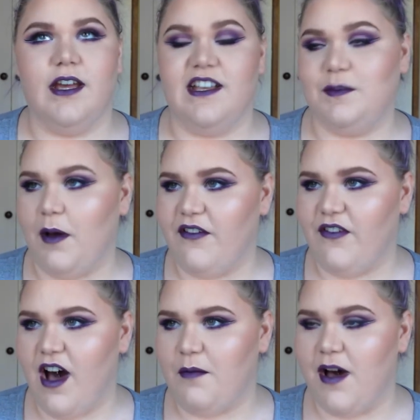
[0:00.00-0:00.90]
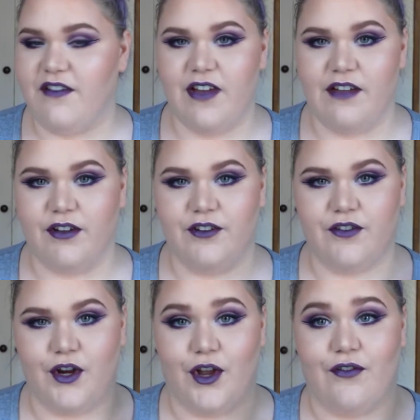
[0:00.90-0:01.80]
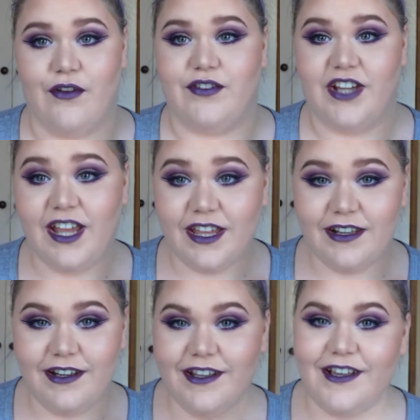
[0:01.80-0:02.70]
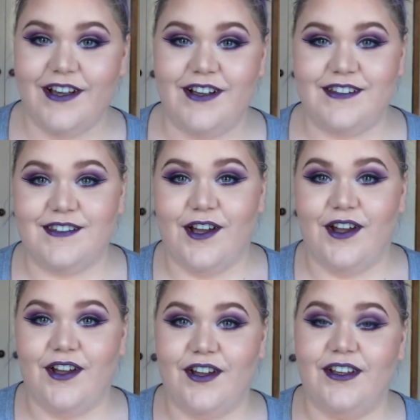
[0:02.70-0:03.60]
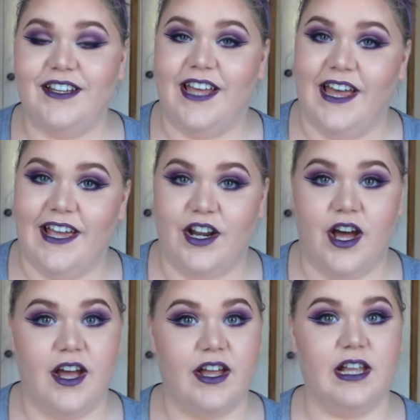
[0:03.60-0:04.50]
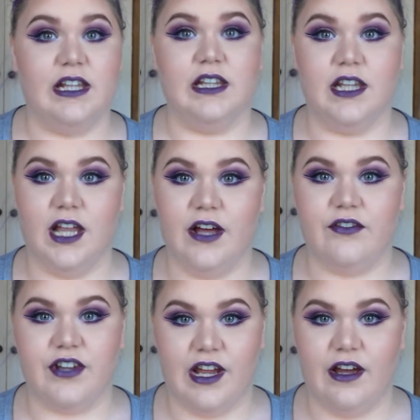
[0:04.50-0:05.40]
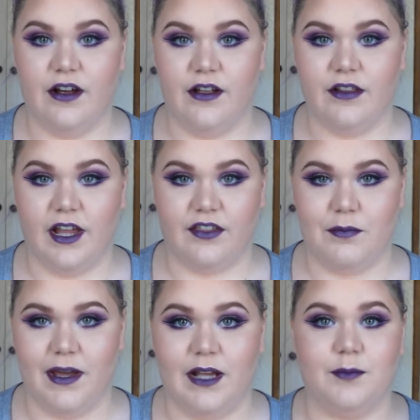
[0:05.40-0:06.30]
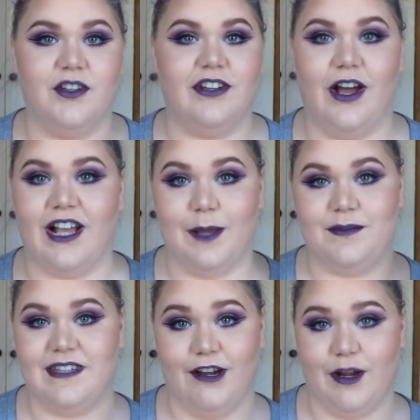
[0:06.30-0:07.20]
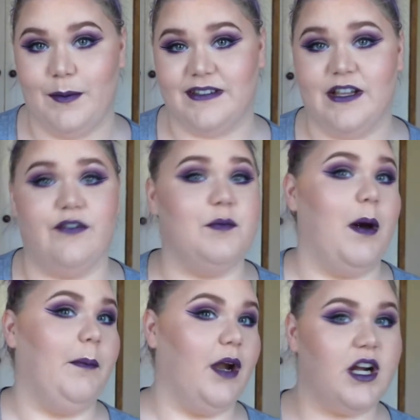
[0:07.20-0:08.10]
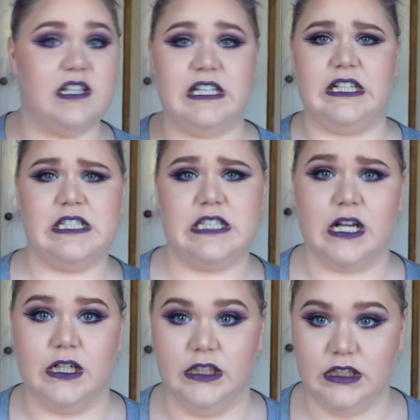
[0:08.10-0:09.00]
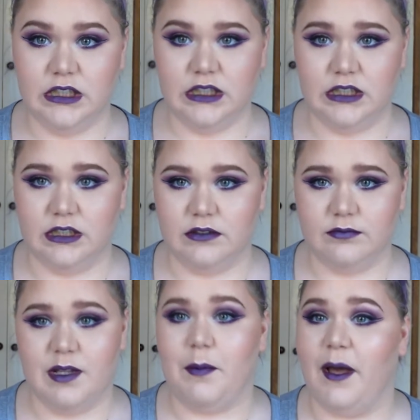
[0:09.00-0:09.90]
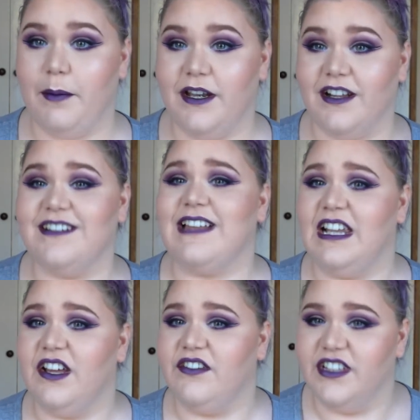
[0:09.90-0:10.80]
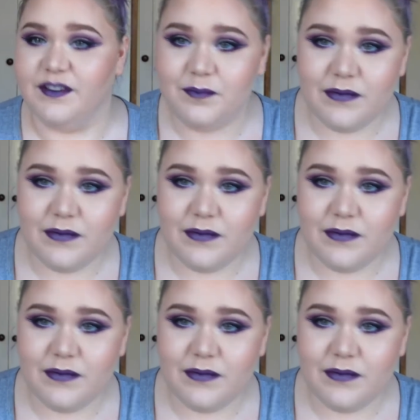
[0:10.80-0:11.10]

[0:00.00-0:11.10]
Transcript: It's by far my favourite photo I've ever taken. So yeah, and I loved how like the makeup turned out. I keep staring at myself in my mirror because it looks so good in my opinion, because I loved it.